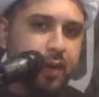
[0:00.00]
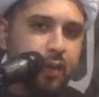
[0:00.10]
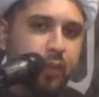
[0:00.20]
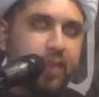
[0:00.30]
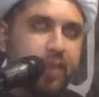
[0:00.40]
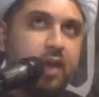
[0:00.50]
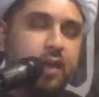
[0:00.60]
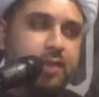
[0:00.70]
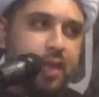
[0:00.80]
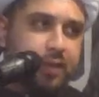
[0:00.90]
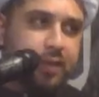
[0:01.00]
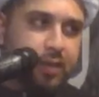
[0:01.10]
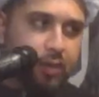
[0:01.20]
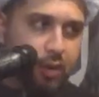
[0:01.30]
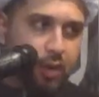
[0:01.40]
with a
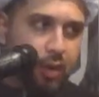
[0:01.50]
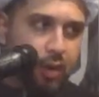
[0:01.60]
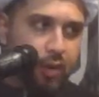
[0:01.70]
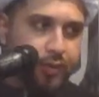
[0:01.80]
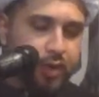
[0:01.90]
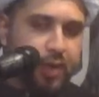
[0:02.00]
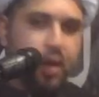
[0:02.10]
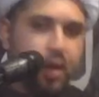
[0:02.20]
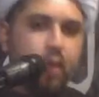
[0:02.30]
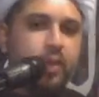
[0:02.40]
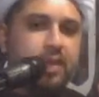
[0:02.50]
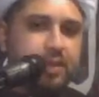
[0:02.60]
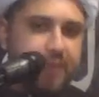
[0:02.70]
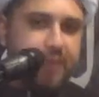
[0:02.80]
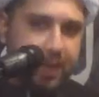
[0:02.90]
certain chronology, with a
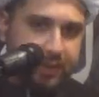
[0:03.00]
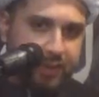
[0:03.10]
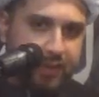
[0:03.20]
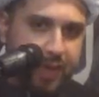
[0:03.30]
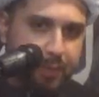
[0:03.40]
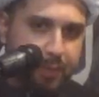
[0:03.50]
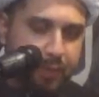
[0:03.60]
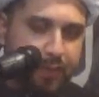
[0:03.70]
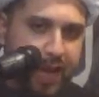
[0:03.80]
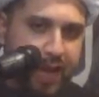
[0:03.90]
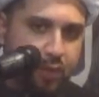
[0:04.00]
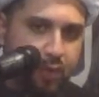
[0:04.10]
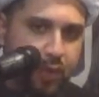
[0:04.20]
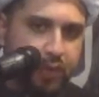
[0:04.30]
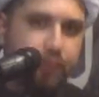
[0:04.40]
certain type of
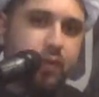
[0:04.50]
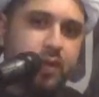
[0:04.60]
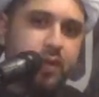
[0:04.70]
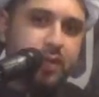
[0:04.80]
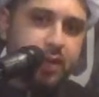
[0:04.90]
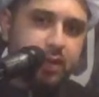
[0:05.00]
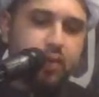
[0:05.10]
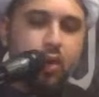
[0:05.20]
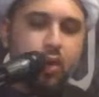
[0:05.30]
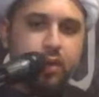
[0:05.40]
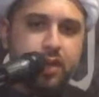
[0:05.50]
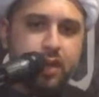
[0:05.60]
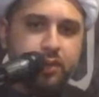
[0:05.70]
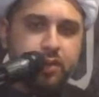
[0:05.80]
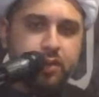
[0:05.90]
language for a certain
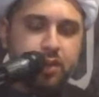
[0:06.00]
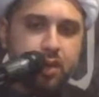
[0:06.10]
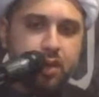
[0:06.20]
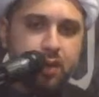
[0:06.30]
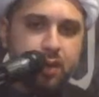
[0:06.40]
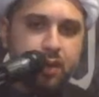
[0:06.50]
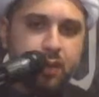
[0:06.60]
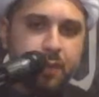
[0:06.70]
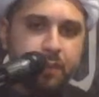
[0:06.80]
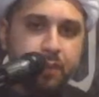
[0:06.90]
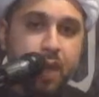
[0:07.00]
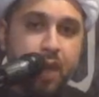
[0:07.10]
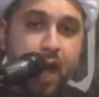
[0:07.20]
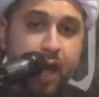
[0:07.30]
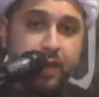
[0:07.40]
audience.
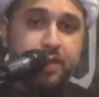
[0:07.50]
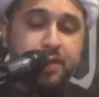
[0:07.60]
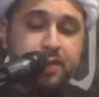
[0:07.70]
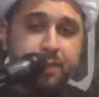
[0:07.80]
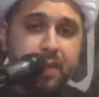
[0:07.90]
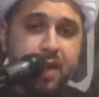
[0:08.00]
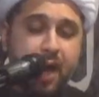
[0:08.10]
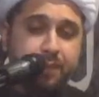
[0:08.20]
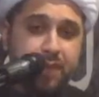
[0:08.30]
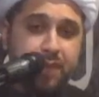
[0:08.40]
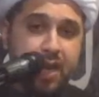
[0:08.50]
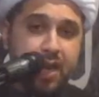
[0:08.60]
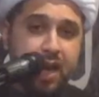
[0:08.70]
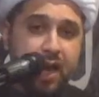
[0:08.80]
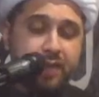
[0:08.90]
Hariz ibn
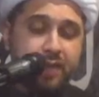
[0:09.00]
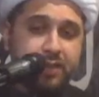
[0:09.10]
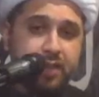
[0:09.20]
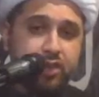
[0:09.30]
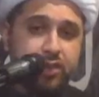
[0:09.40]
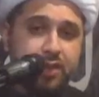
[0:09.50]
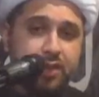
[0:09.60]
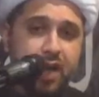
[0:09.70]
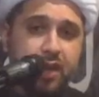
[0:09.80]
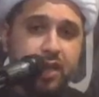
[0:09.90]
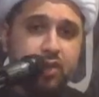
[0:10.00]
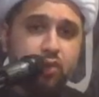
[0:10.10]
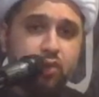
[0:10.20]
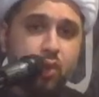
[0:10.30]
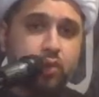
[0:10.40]
Abdullah
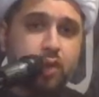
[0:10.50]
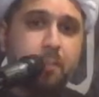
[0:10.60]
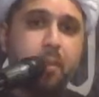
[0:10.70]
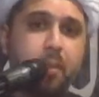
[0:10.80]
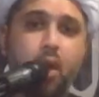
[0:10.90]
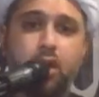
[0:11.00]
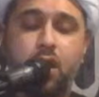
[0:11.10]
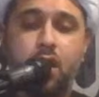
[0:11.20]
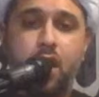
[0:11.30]
as-Sajistani wrote a book